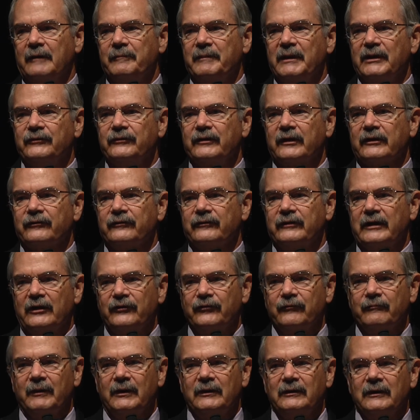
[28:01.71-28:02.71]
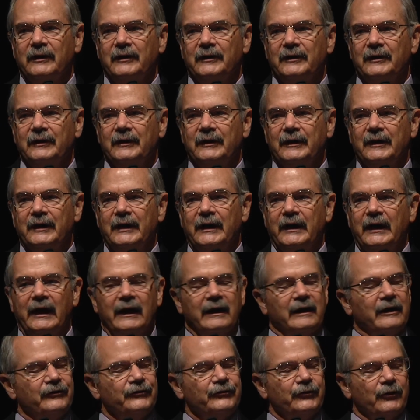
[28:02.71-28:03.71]
be successful and
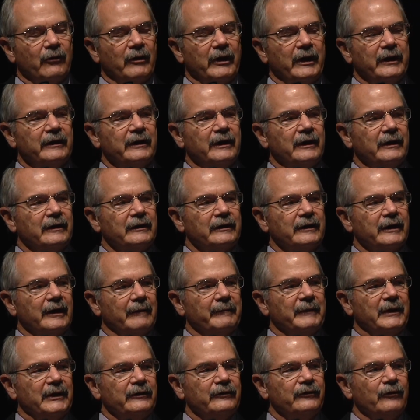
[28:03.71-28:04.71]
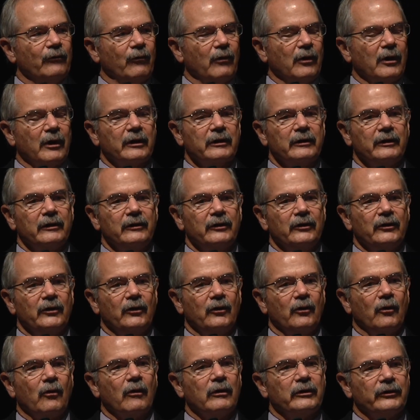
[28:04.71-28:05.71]
enjoy coming to work
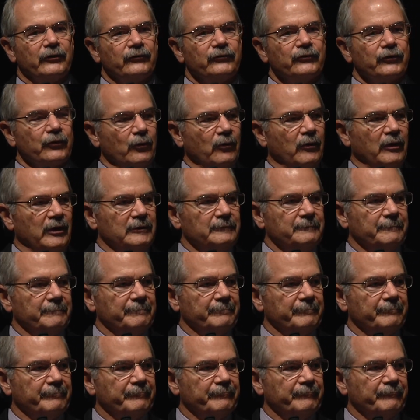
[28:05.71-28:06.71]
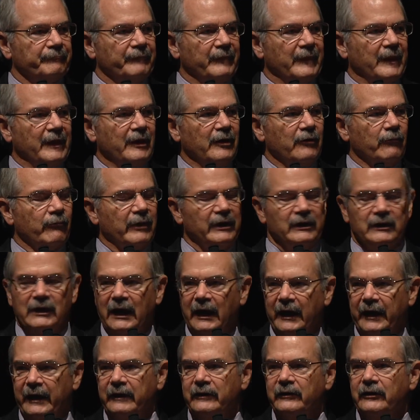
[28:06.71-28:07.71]
or to school.
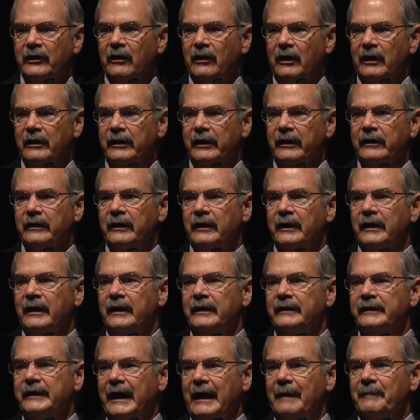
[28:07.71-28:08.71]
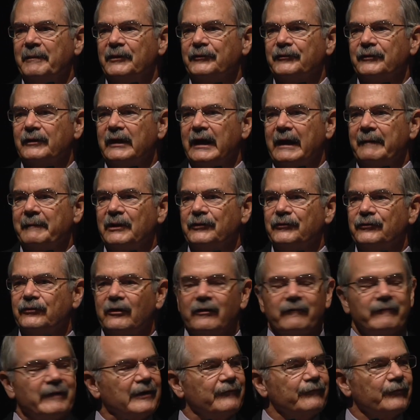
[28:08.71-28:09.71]
Relying on our Campus Climate
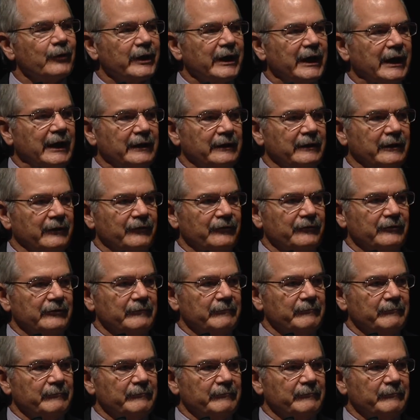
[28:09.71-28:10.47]
Survey for guidance,